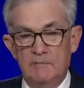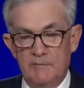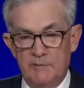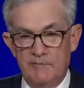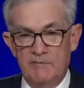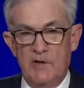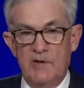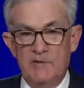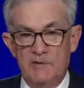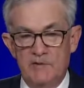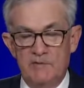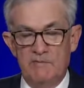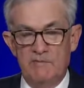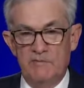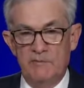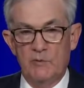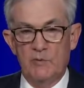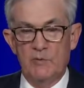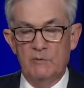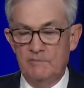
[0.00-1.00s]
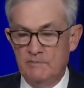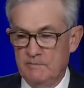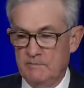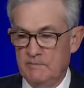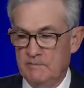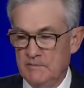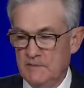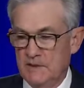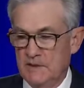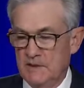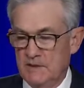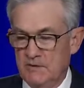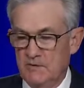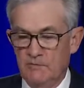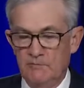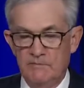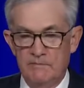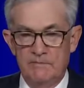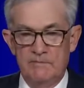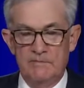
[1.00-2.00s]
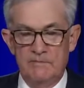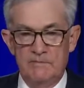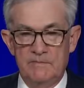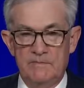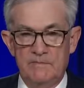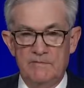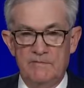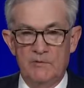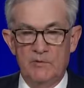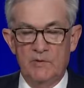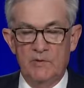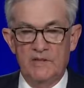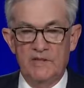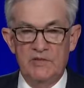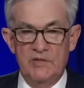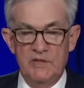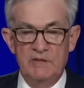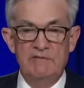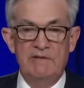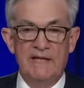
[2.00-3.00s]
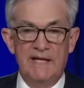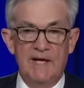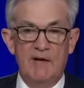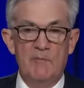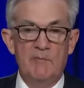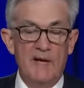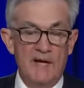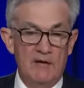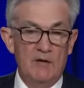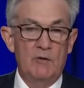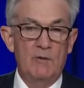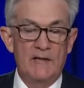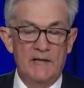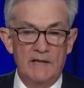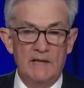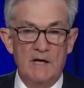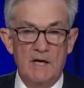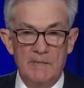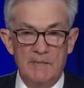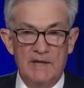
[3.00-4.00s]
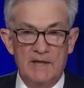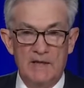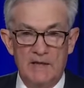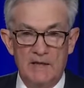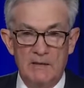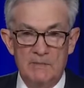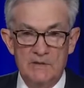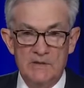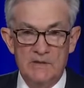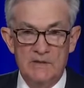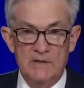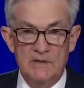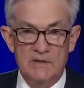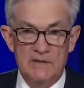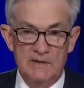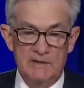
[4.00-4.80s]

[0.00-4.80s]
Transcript: provide for uh, for achieving our macroeconomic aims,